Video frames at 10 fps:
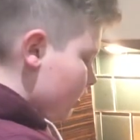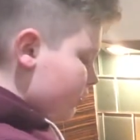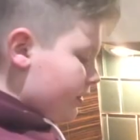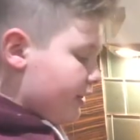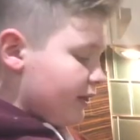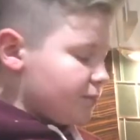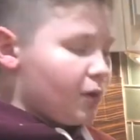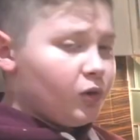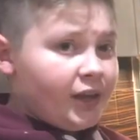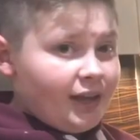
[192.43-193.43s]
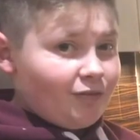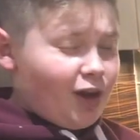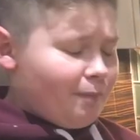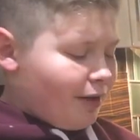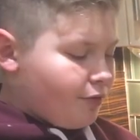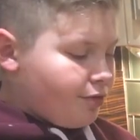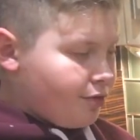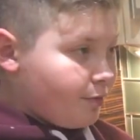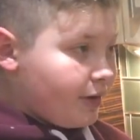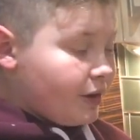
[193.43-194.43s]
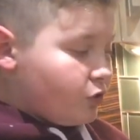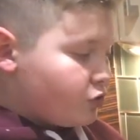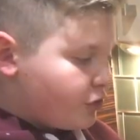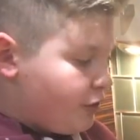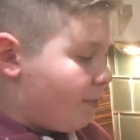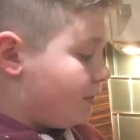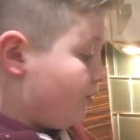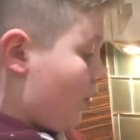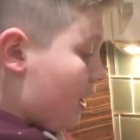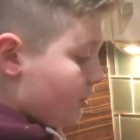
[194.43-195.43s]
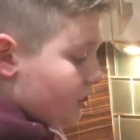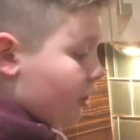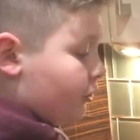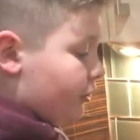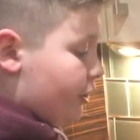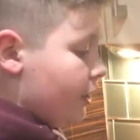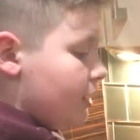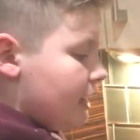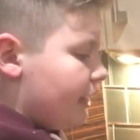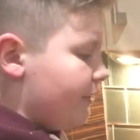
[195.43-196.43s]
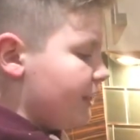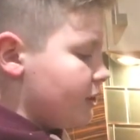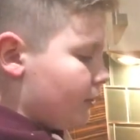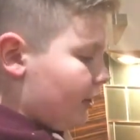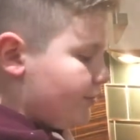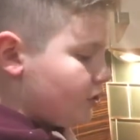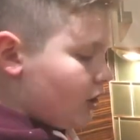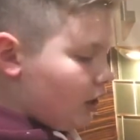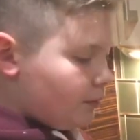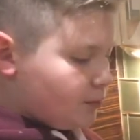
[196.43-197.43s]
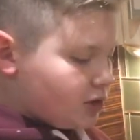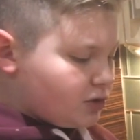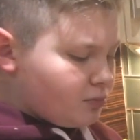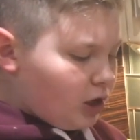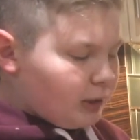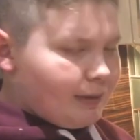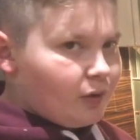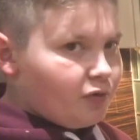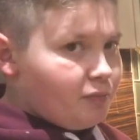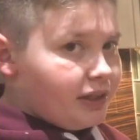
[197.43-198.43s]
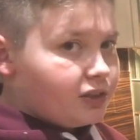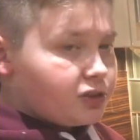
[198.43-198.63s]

So in this bowl here I've got about 300 grams of white chocolate, and in this one I've just got a small amount of milk